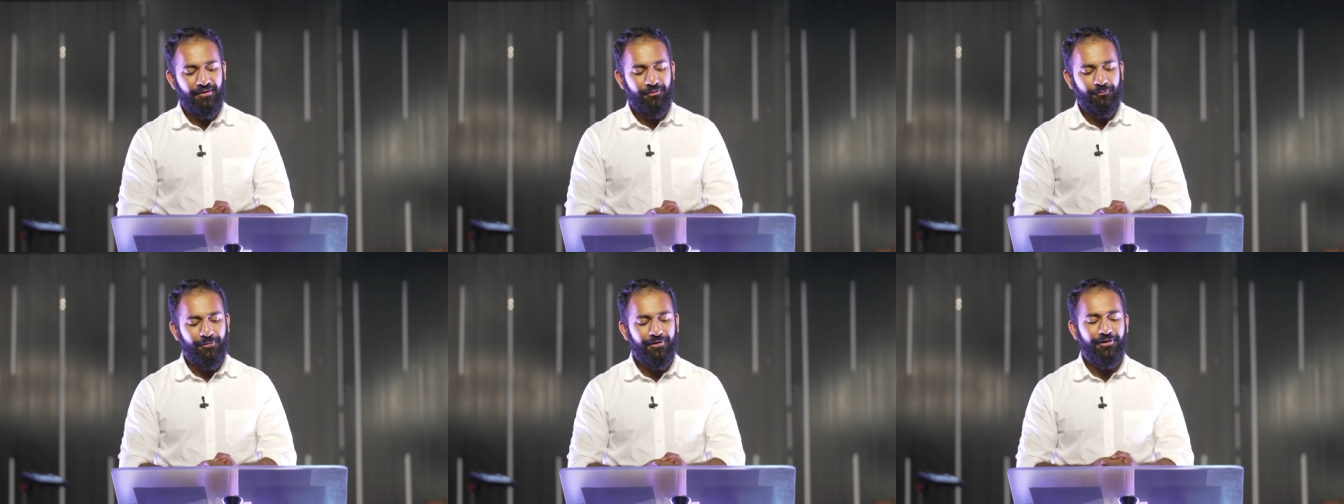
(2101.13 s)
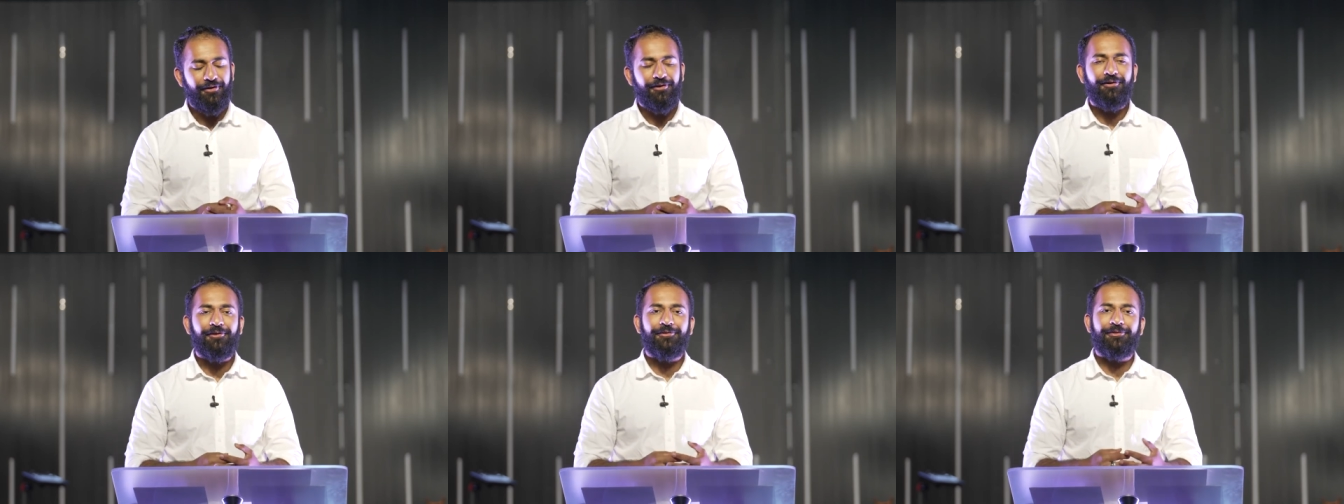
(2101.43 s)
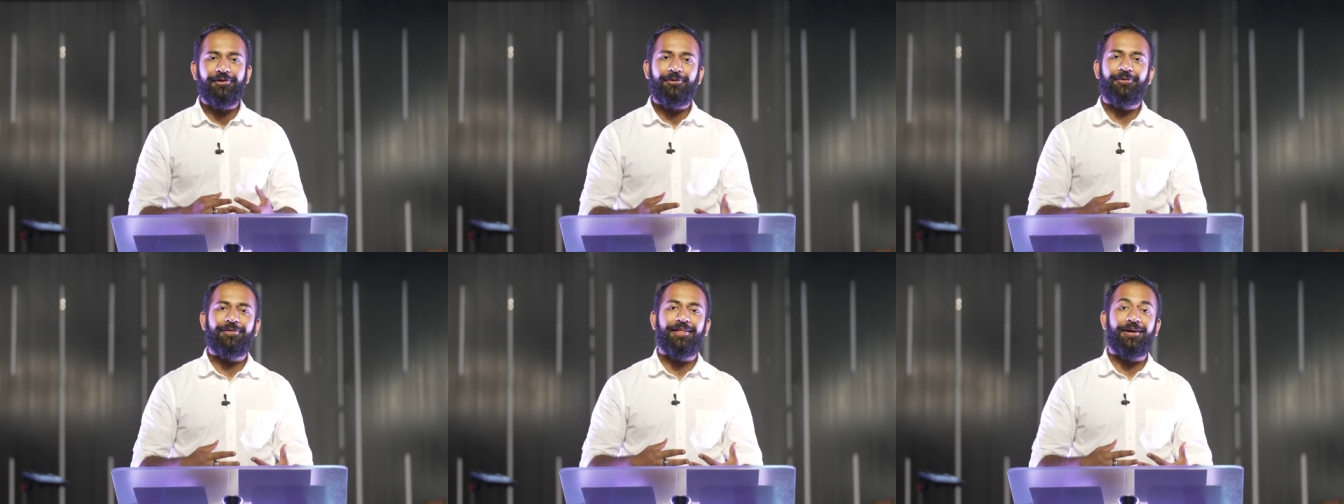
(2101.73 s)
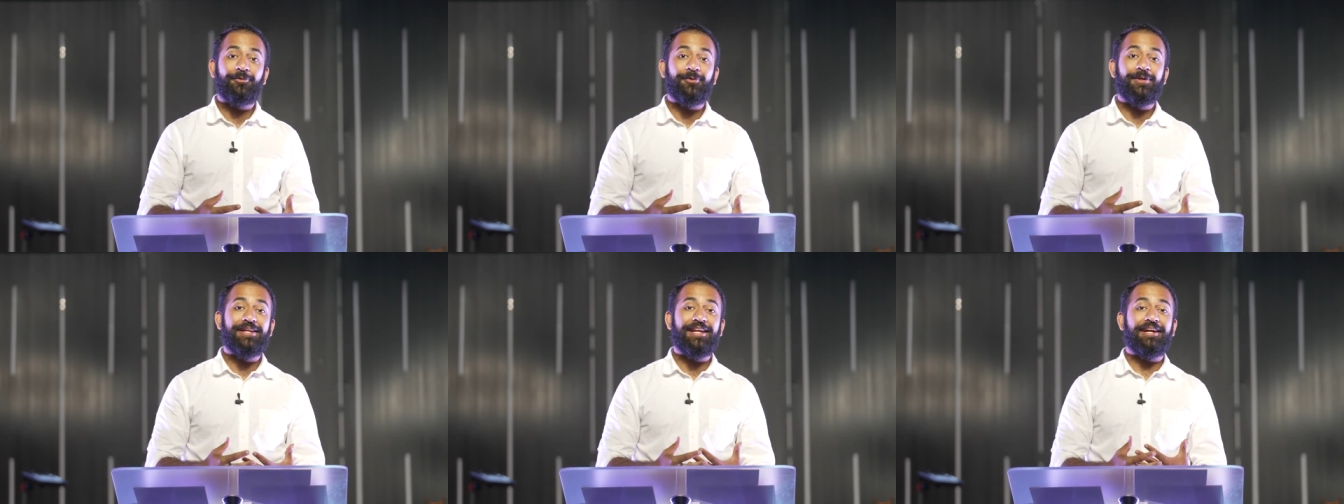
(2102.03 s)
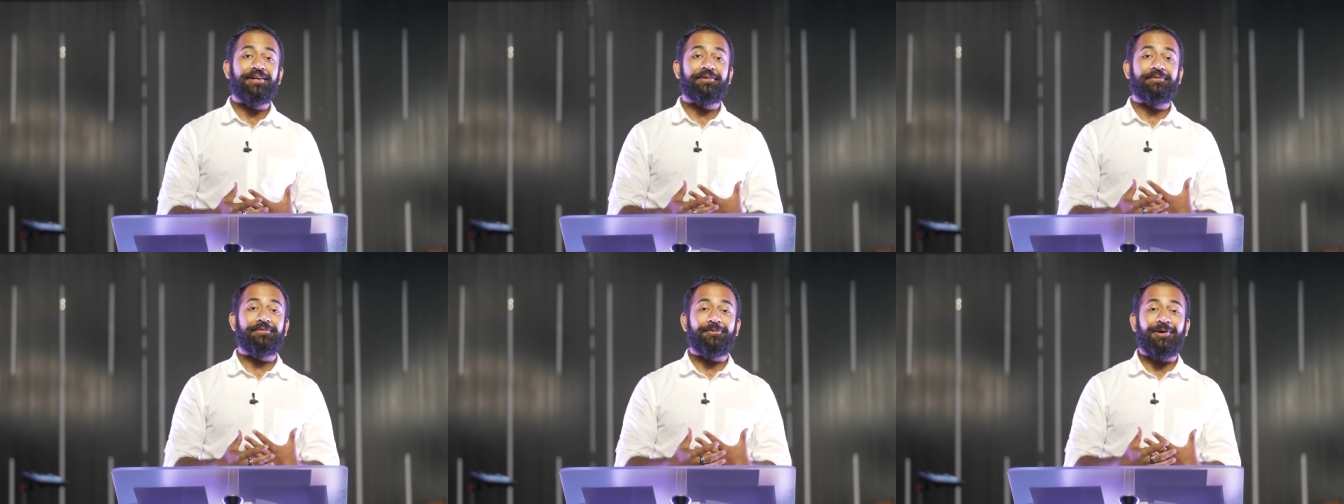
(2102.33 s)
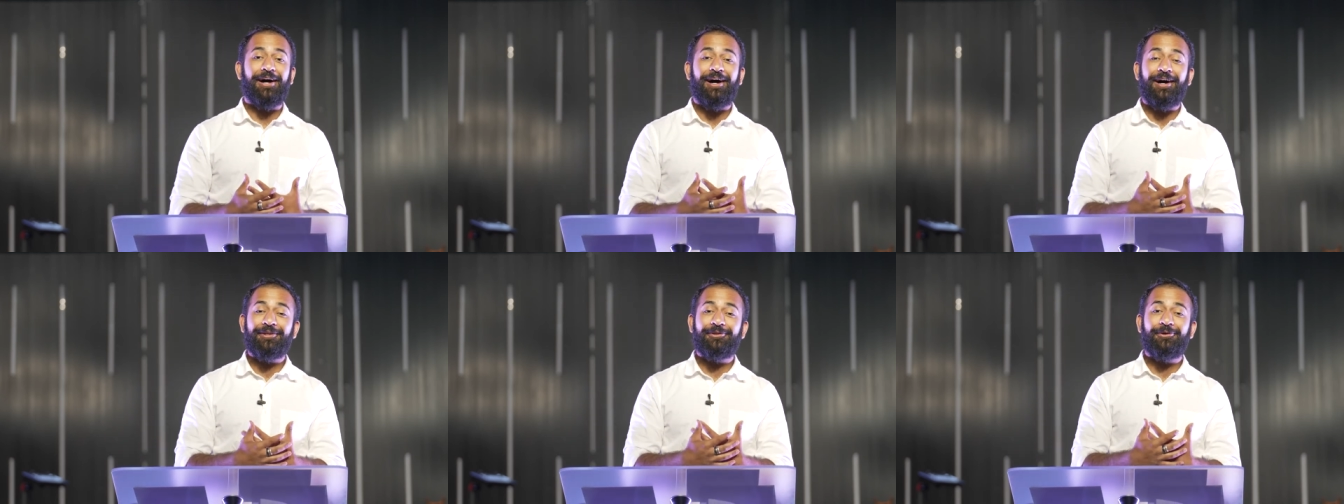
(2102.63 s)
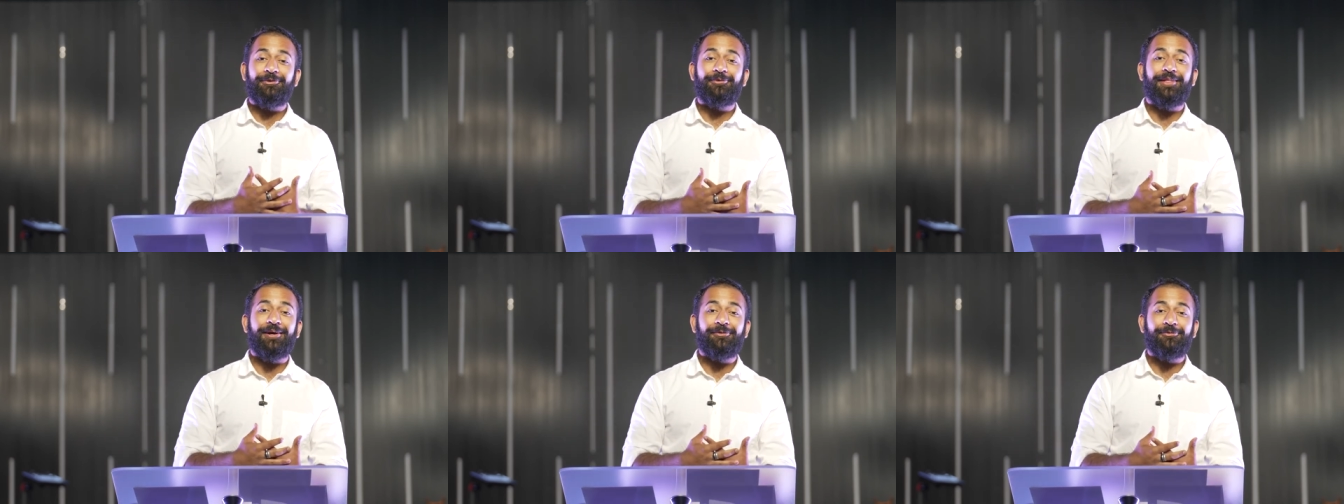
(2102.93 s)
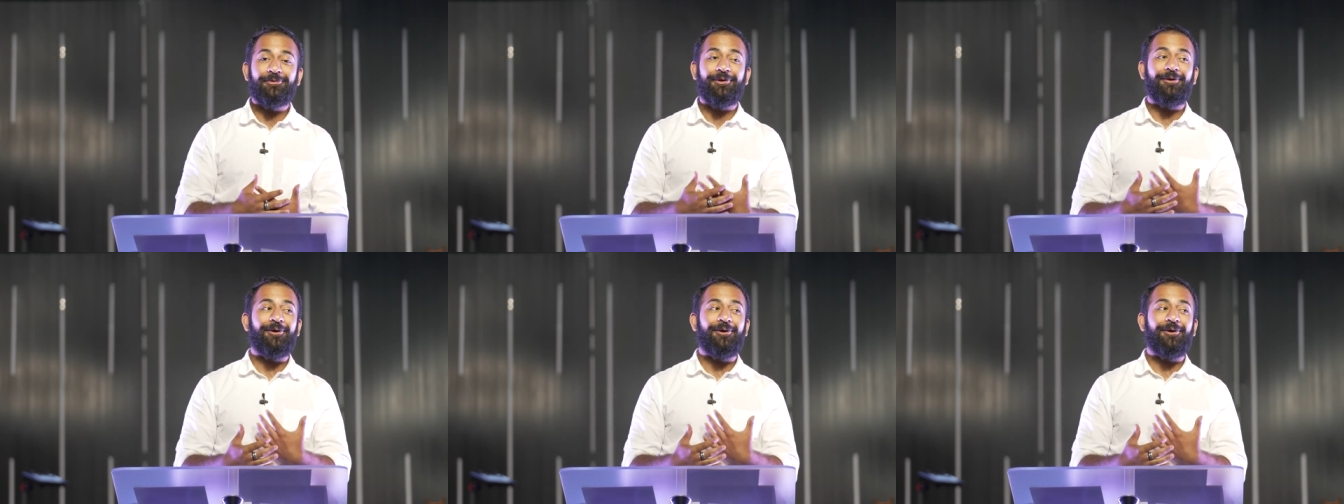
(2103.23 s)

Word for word: We all know that we can't, I know that we